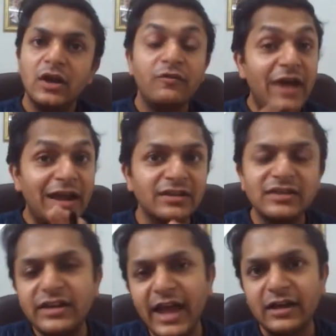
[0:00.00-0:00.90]
When does
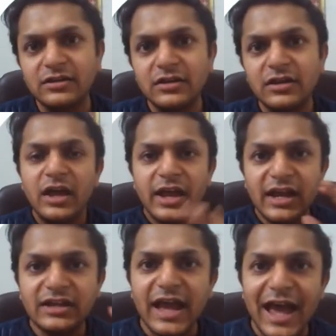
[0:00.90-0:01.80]
it act?
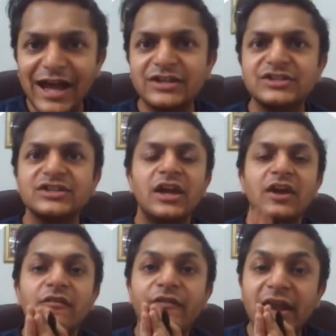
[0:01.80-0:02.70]
It acts
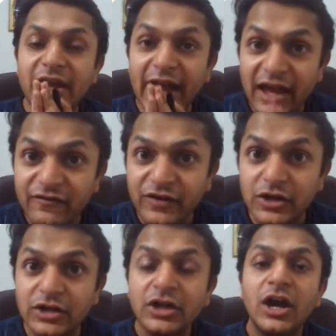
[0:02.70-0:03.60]

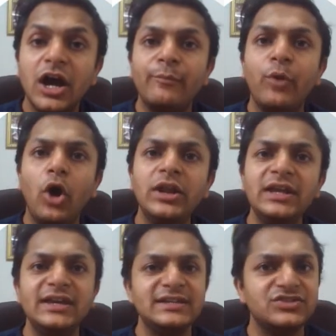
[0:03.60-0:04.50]
whenever a
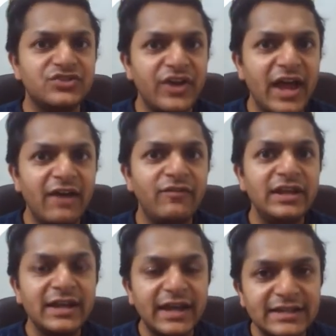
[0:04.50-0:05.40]
body is
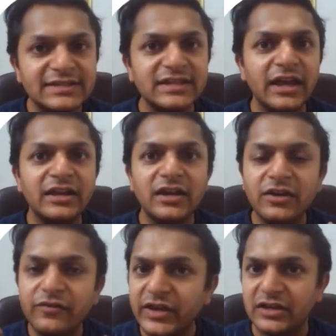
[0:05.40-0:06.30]
traveling inside
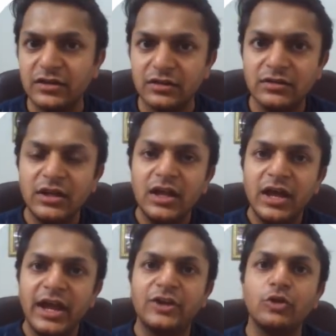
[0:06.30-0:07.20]
a vehicle.
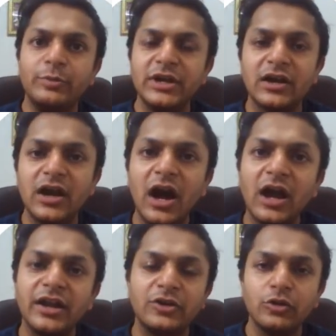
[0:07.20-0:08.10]
It could be a
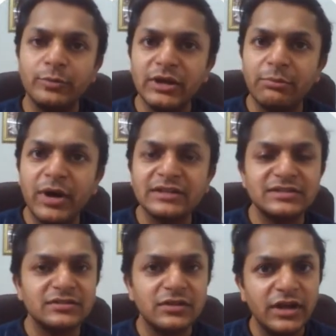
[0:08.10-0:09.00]
car, it could be a
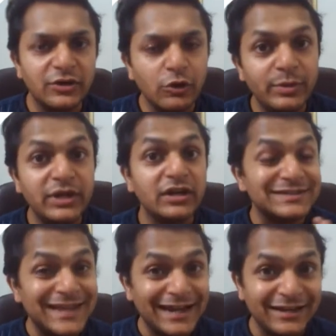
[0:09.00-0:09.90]
bus, it could be a
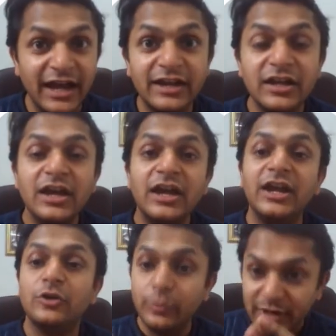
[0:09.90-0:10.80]
satellite,
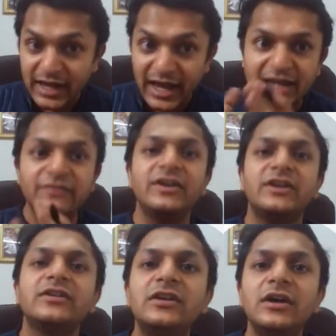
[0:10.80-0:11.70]
it could be an
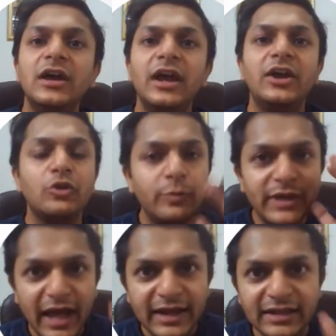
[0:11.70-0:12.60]
elevator, it could
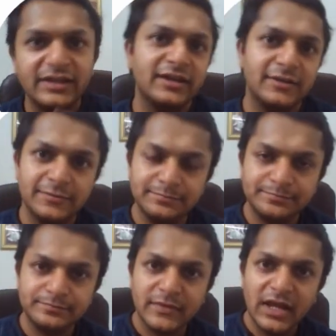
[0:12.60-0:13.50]
be anything.
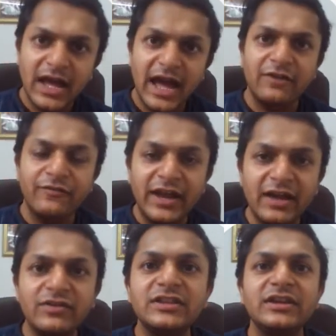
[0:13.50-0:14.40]
And
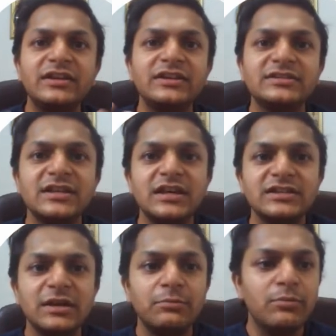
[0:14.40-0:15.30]
whenever there is
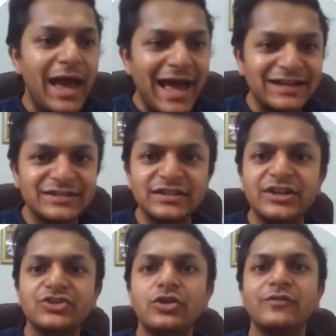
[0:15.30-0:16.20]
some
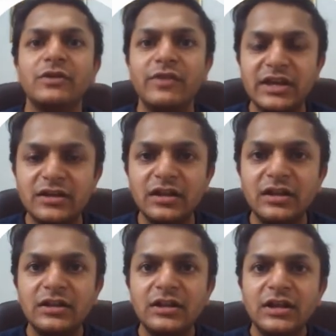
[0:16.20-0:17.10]
acceleration of the
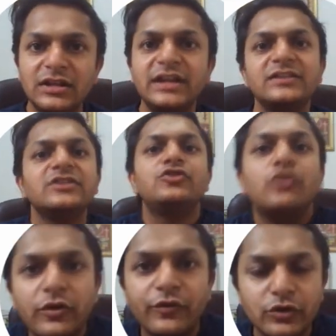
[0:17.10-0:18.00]
vehicle, there is a
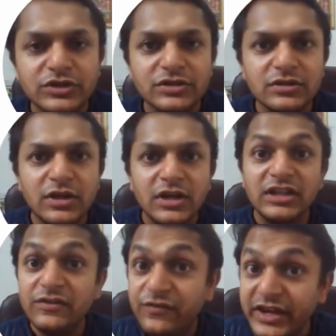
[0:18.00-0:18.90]
pseudo force.
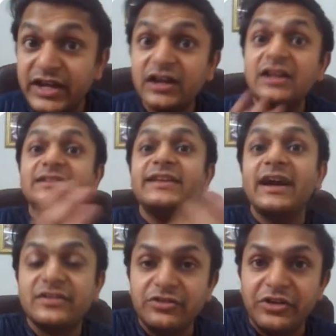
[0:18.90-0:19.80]
The vehicle is
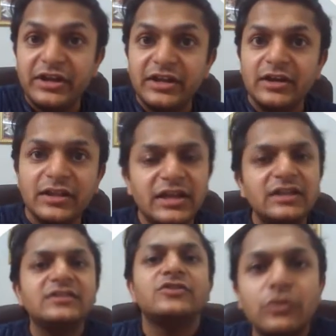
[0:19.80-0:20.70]
accelerating, there
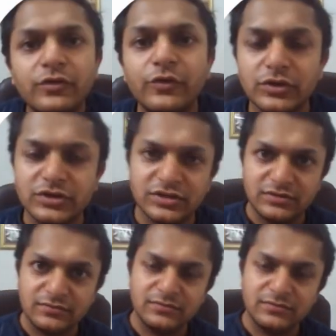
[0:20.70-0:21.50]
is a pseudo force.